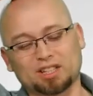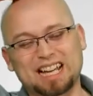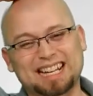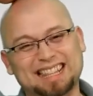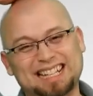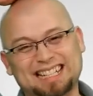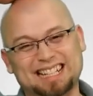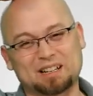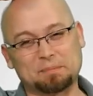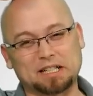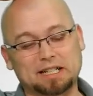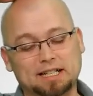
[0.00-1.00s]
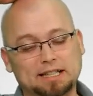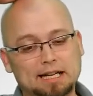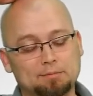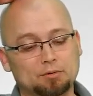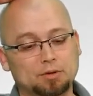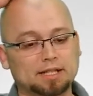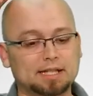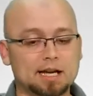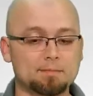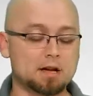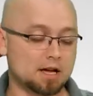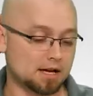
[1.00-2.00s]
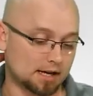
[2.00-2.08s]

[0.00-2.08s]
lot of things that can be done at that point in time.